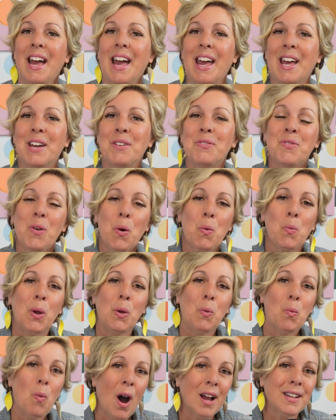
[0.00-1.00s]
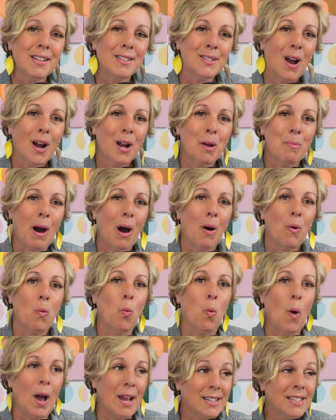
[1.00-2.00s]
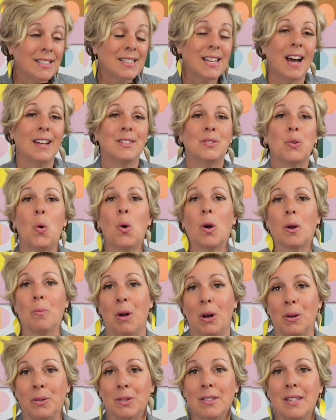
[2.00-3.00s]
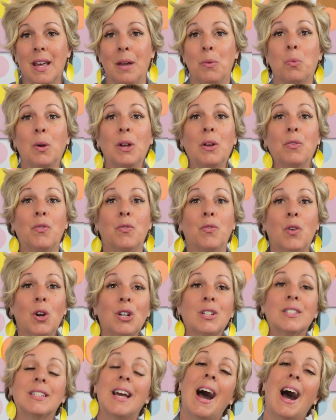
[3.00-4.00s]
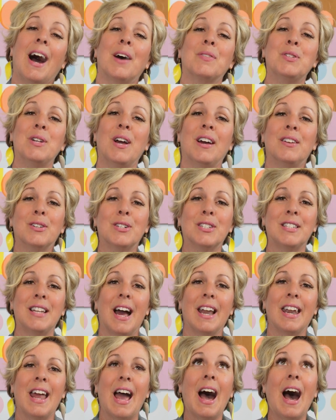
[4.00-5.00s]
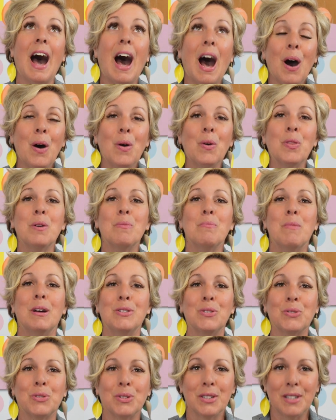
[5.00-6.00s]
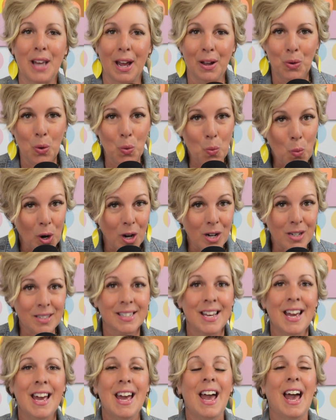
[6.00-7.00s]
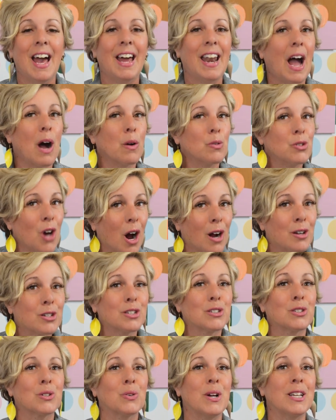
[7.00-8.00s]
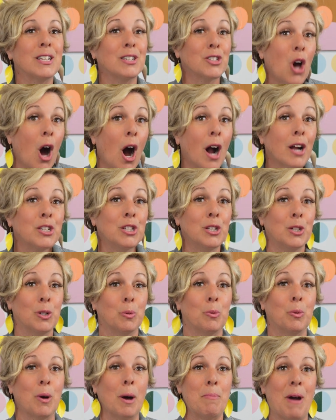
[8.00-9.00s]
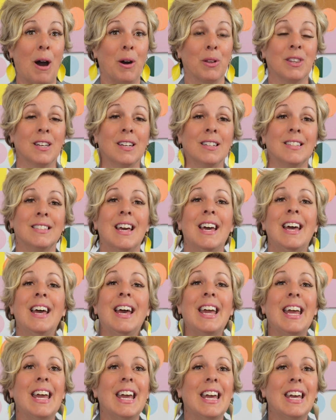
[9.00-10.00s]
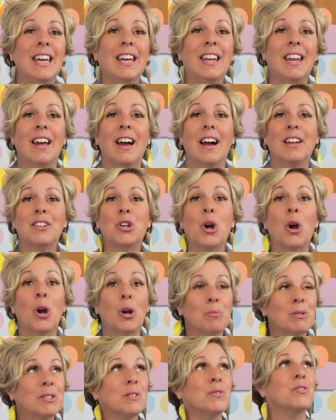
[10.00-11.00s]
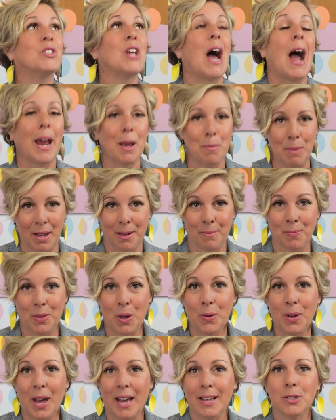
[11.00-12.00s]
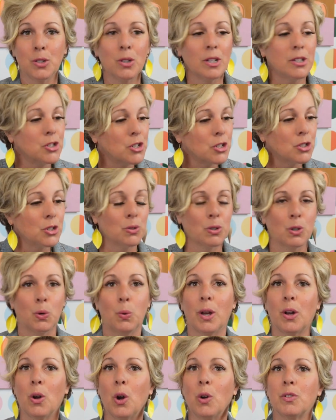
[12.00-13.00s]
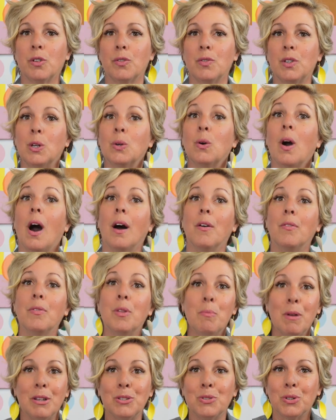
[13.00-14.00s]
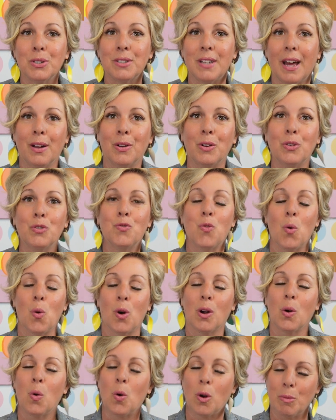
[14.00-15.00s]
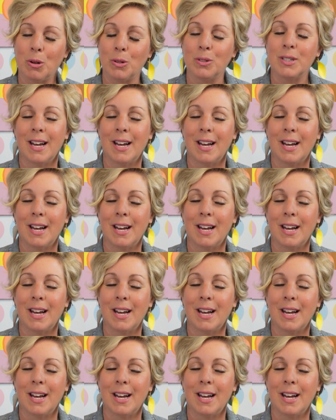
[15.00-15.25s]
If we want to talk about when to test hormones, then we first have to understand how the menstrual cycle works and how doctors are going to talk to you about this in terms of timing. Okay, so let's just do a quick overview of the menstrual cycle for hormone